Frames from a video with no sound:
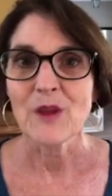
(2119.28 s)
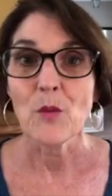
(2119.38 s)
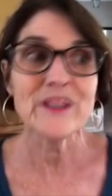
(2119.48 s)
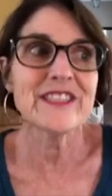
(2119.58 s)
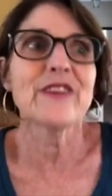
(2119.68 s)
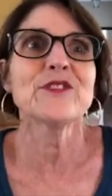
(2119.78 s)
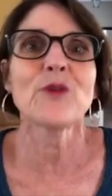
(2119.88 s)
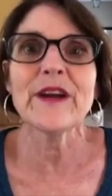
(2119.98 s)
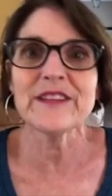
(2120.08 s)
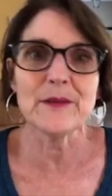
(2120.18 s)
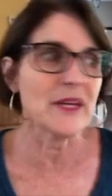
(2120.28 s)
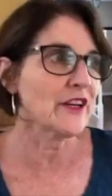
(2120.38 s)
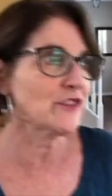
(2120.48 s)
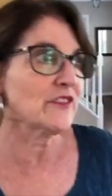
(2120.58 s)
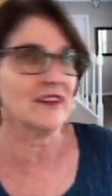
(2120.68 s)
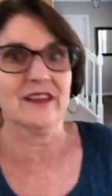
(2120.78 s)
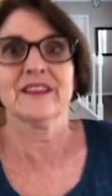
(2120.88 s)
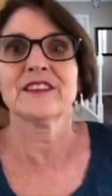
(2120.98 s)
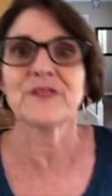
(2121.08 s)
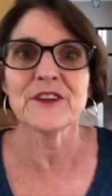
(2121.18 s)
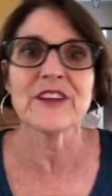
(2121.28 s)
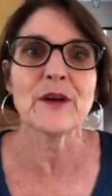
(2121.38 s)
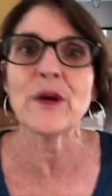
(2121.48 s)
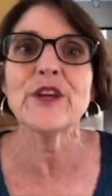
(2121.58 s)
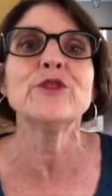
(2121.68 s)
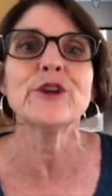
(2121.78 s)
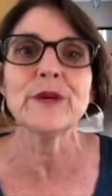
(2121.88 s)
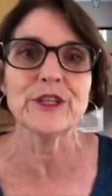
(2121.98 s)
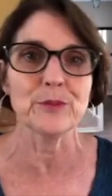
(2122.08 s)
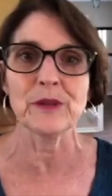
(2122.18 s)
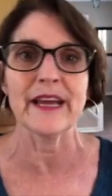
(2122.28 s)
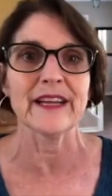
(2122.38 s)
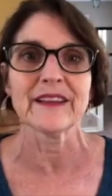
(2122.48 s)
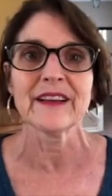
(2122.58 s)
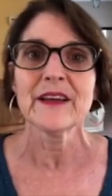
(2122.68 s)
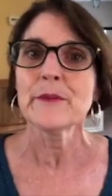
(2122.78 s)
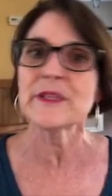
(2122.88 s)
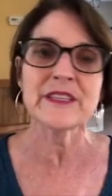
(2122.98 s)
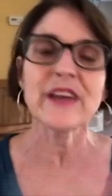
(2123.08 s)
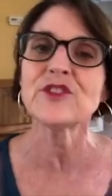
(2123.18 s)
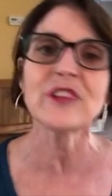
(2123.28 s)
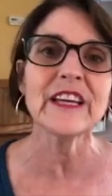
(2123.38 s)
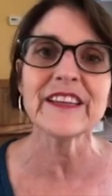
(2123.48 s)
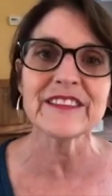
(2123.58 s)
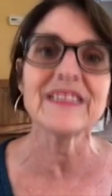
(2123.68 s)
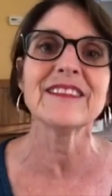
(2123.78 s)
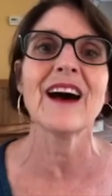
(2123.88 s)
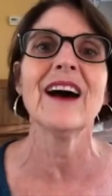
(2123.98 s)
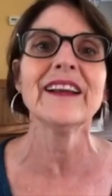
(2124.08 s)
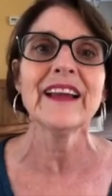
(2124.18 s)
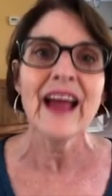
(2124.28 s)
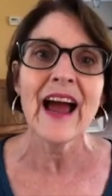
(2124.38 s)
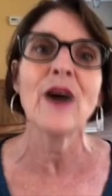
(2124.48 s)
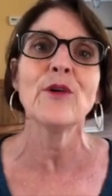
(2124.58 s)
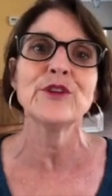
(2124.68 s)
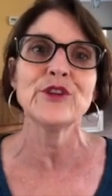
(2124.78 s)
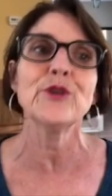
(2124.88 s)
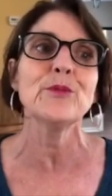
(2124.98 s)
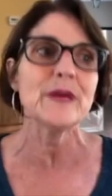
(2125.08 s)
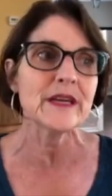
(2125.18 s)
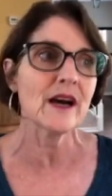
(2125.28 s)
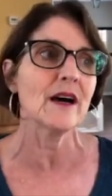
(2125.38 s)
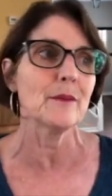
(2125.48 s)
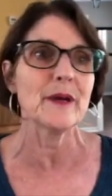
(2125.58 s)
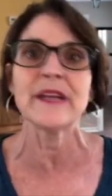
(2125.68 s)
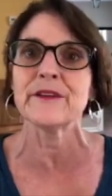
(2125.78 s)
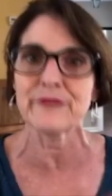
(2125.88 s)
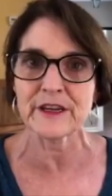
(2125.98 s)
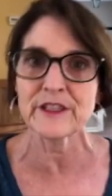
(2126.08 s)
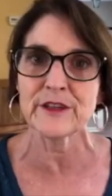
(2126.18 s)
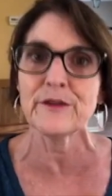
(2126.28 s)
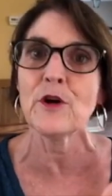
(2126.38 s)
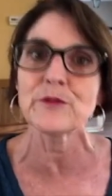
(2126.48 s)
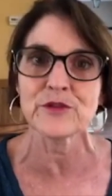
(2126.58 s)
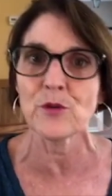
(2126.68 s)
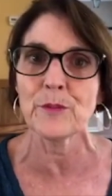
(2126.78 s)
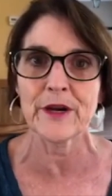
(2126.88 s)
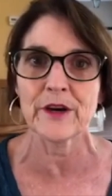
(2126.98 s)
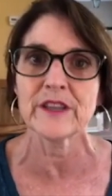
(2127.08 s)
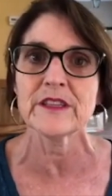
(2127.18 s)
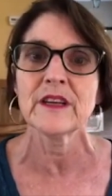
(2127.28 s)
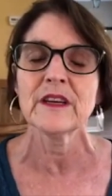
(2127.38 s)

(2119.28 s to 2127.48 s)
which sounds crazy because this feels like what you do when you plan. But scheduling is not how you become an effective homeschool parent.